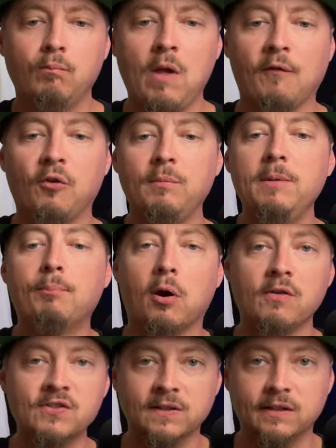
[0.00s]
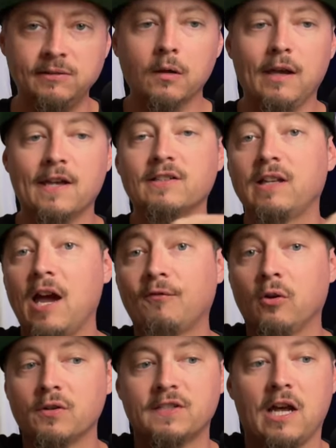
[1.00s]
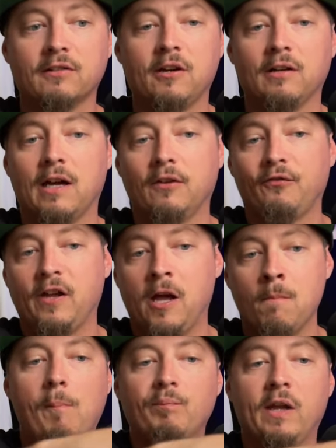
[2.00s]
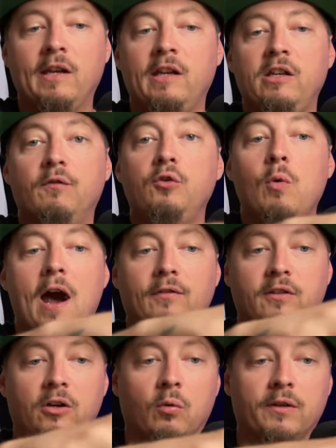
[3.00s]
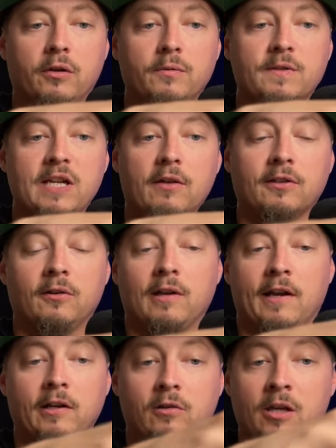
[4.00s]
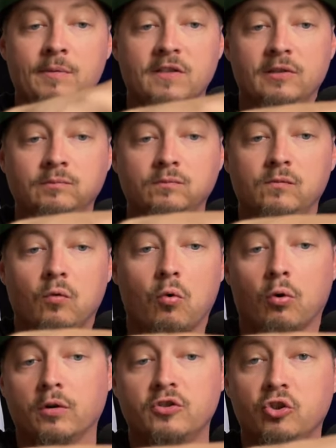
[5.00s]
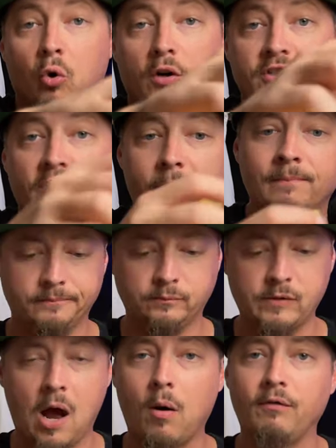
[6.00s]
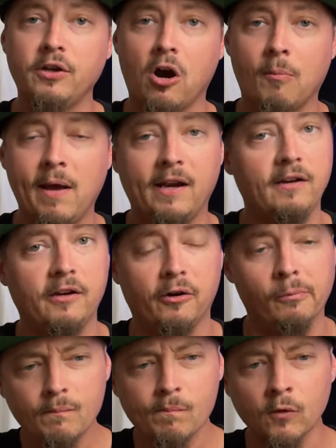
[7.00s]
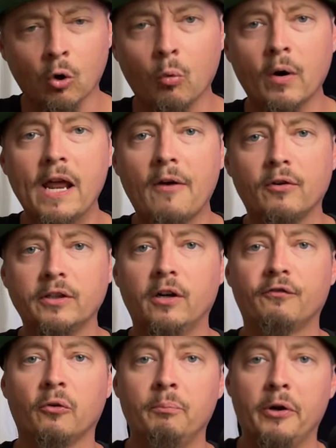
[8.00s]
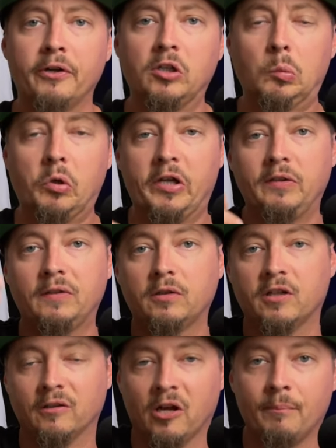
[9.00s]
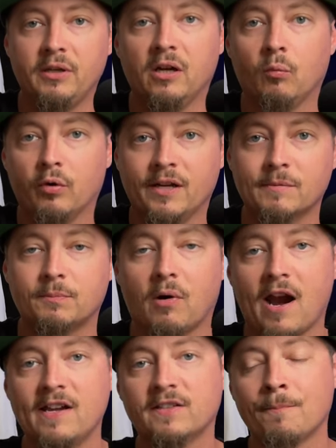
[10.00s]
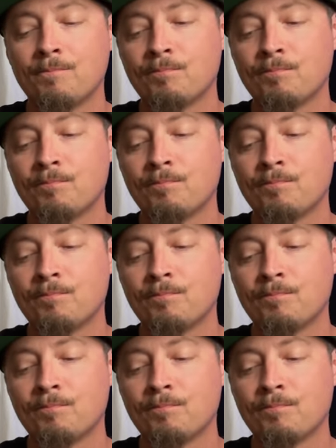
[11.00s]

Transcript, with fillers: Now, for me personally, as a lifelong South Carolina fan, and any of you out there, whether South Carolina, Clemson, or Georgia, however y'all made it here, or whatever, that are familiar with Columbia and Williams-Brice,